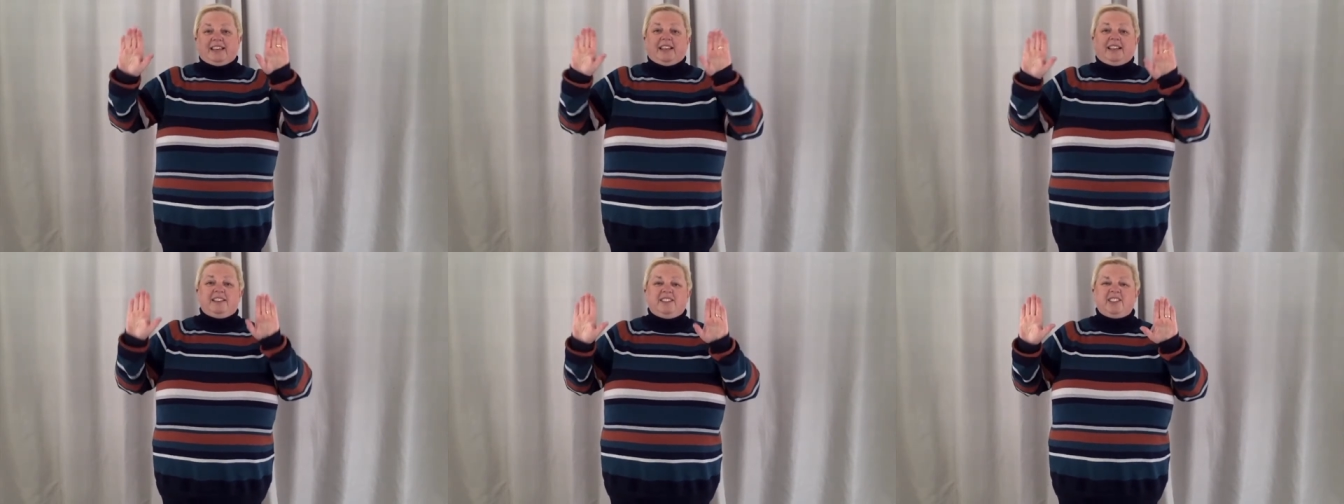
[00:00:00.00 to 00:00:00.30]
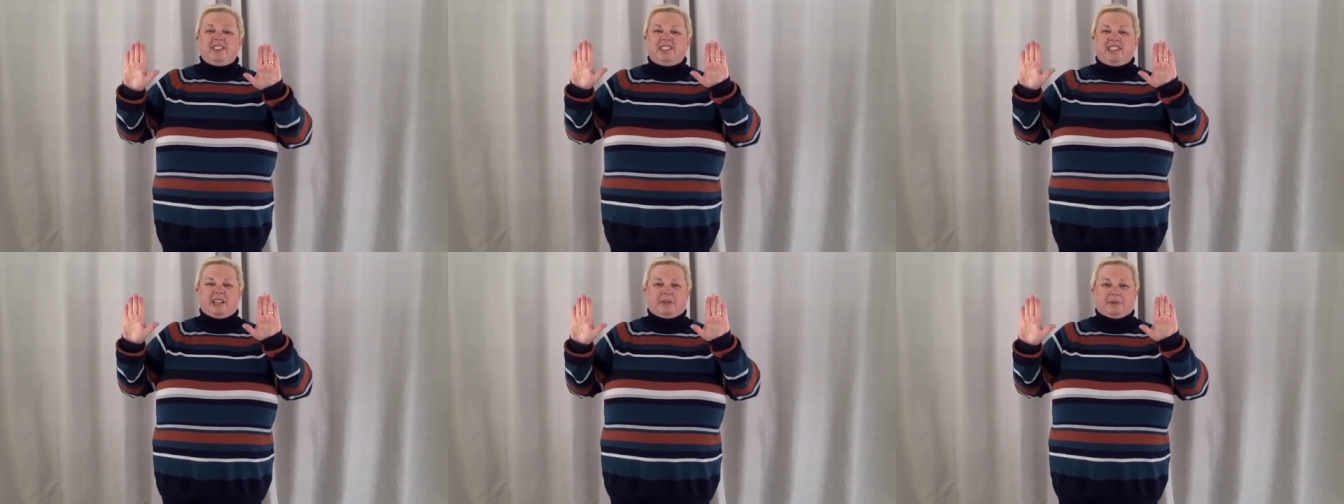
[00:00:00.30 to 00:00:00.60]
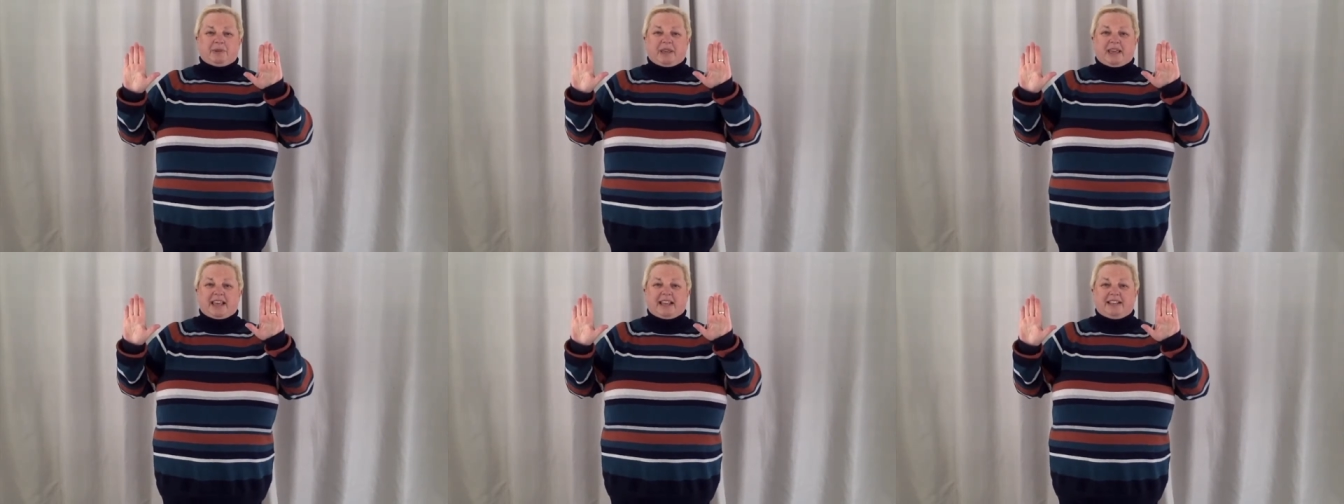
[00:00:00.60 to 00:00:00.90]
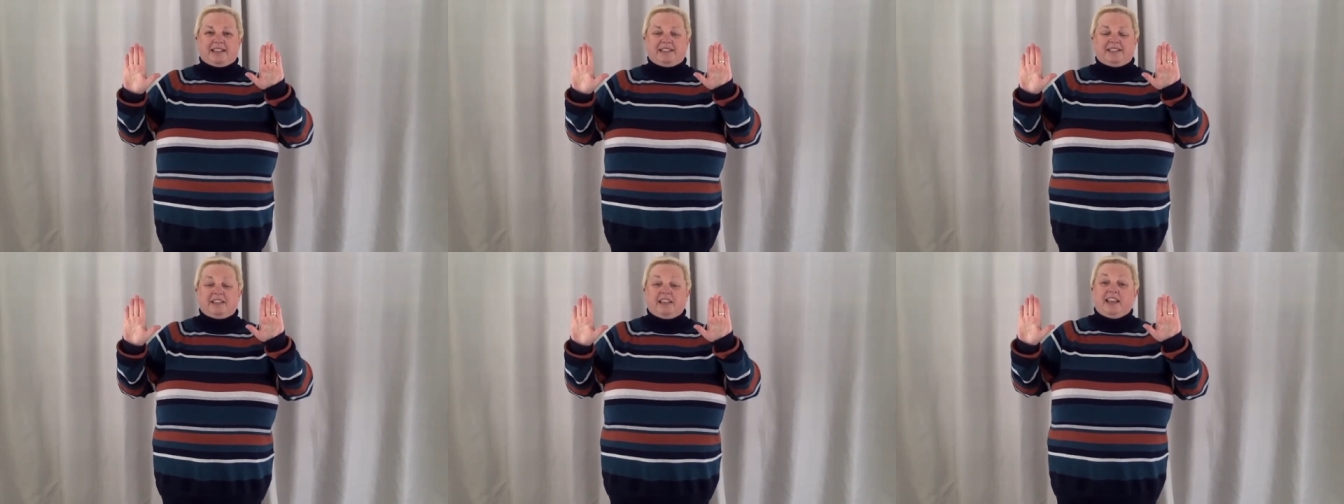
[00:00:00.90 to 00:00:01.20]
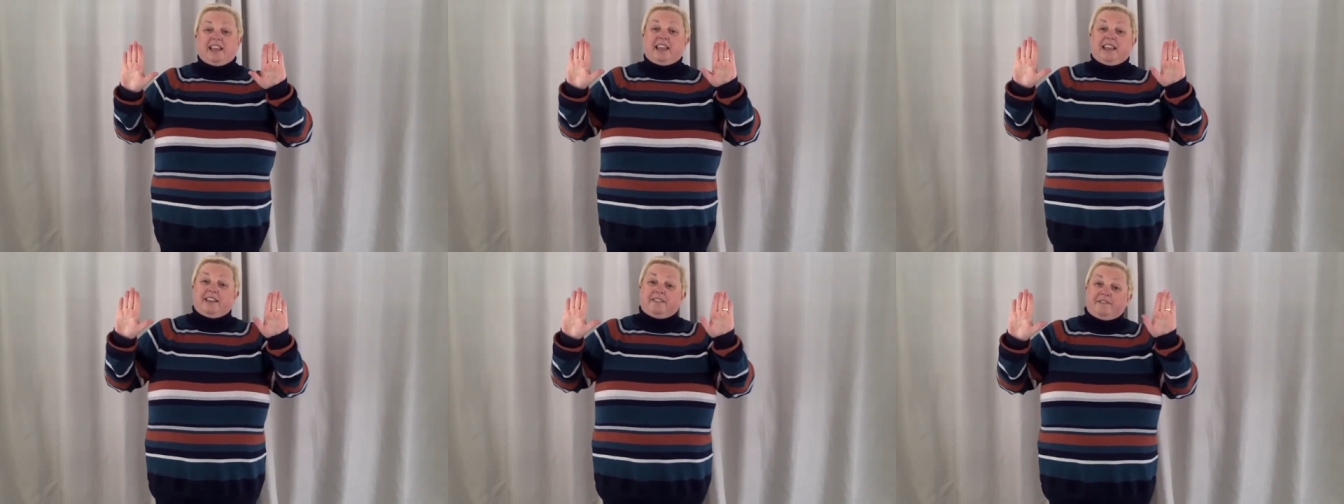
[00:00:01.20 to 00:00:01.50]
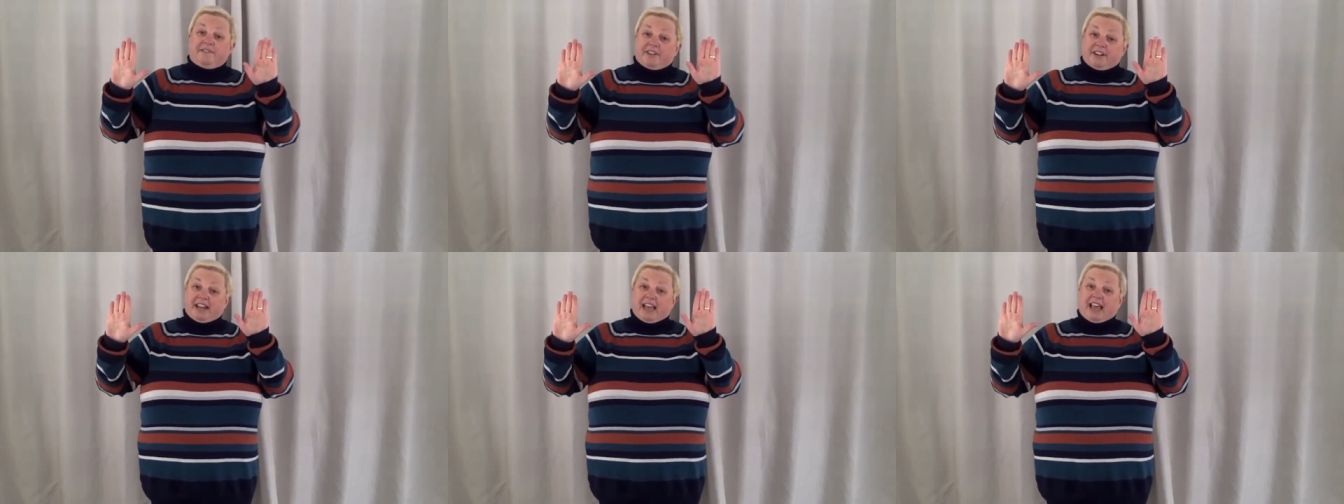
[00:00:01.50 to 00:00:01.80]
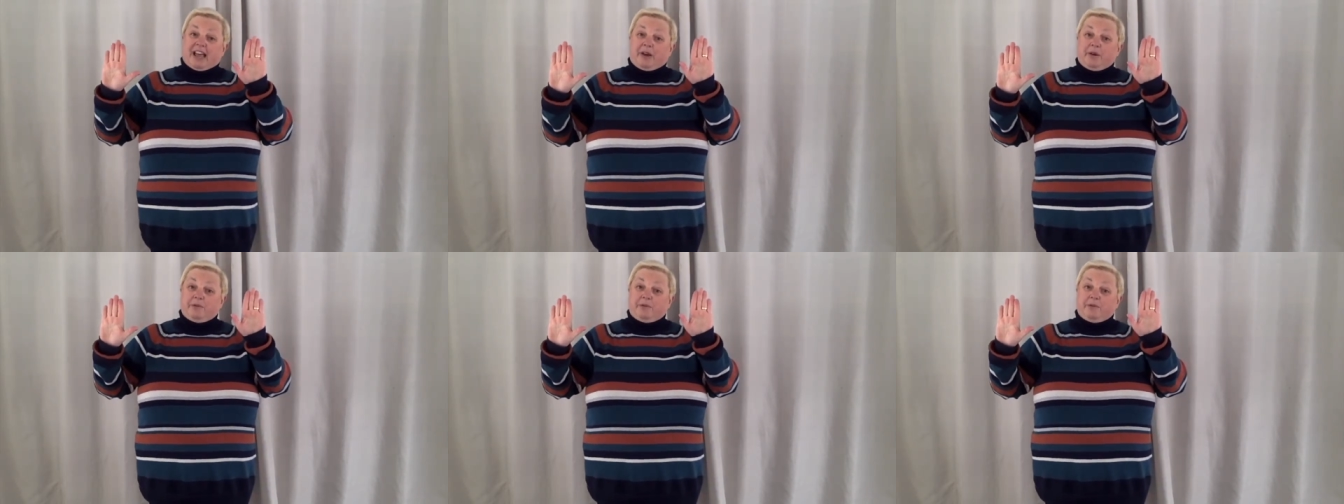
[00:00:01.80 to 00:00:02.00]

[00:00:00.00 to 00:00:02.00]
Just stick with the hands for now.